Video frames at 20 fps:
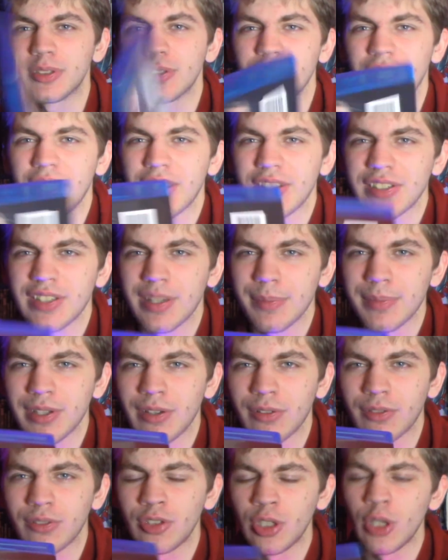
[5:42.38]
yeah, this comes
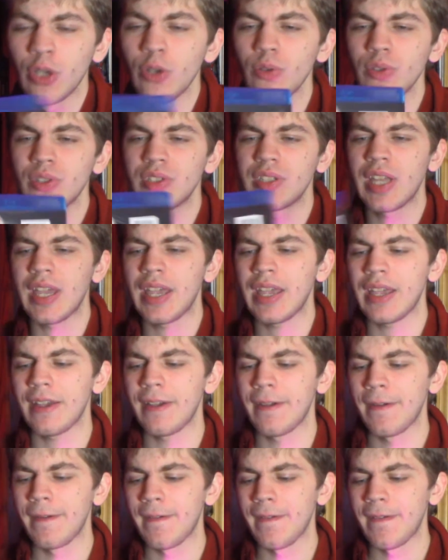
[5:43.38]
out
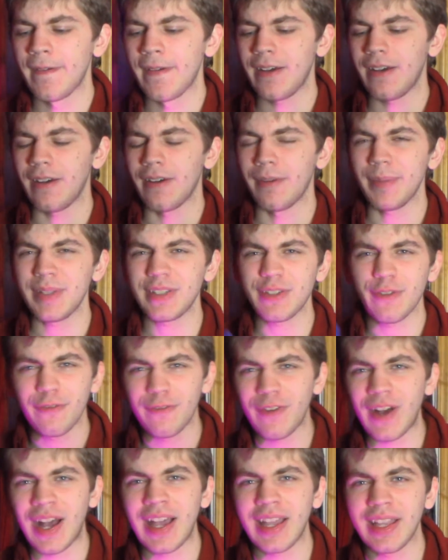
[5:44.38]
Tuesday. It's a
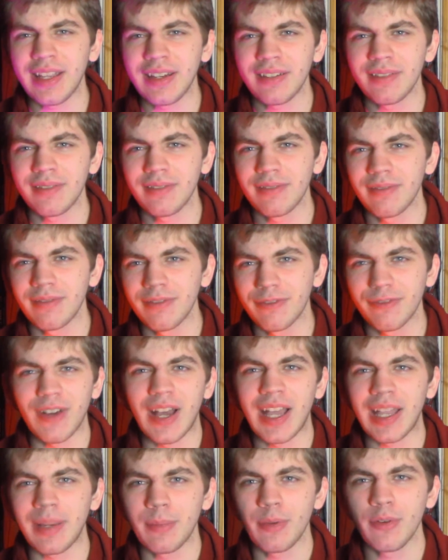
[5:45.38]
fine
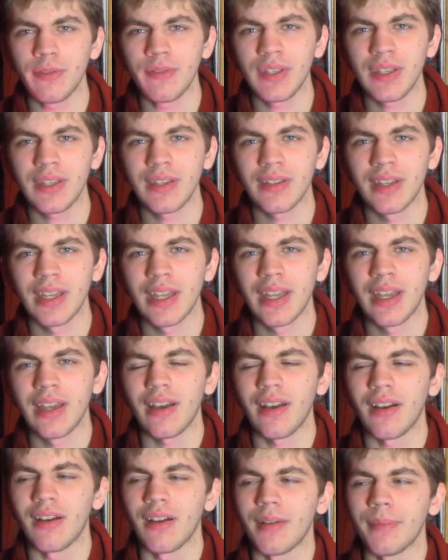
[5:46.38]
movie.
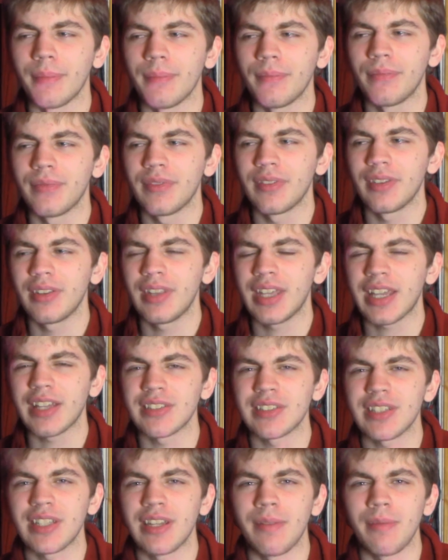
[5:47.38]
Like I
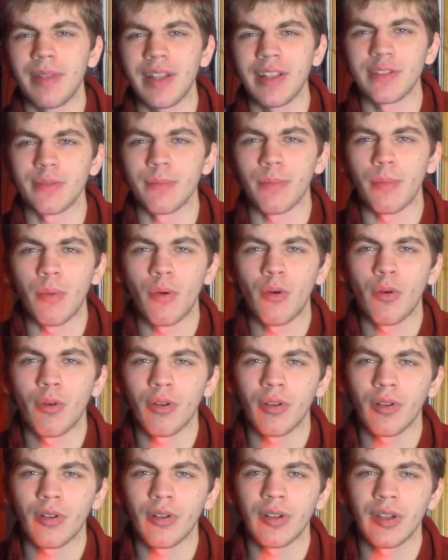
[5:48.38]
said, it
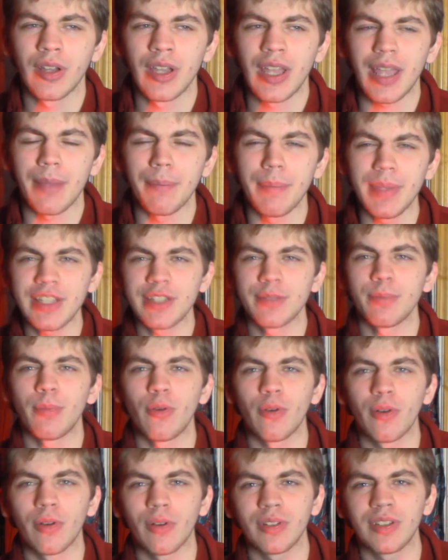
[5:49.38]
means
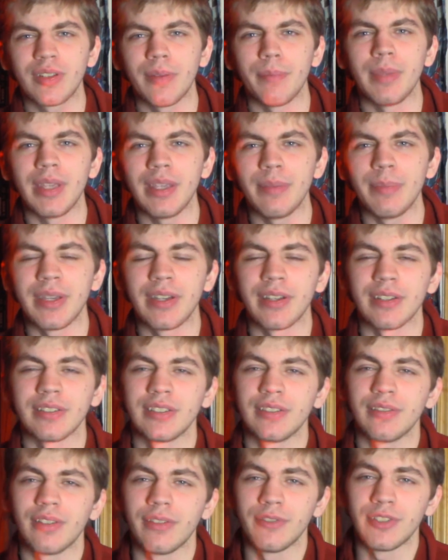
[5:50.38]
more to me
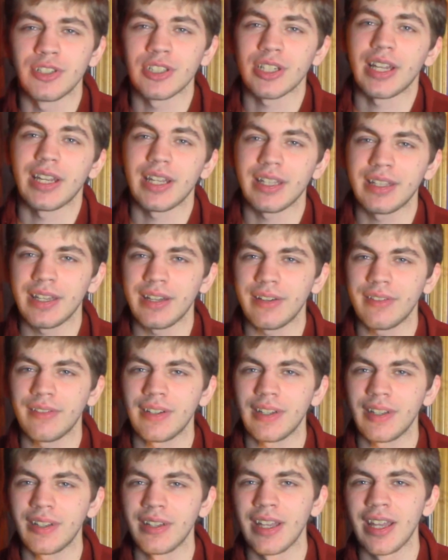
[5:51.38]
because of
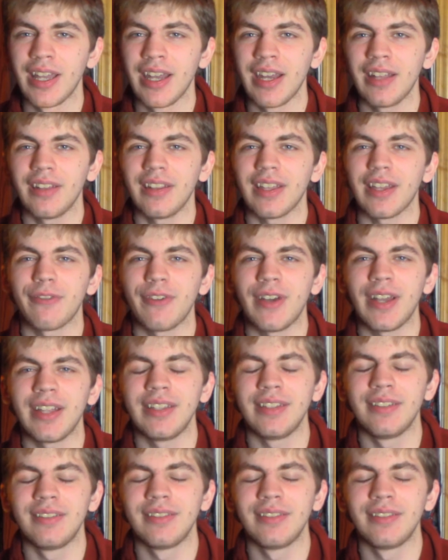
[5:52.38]
Chinatown. Like, if I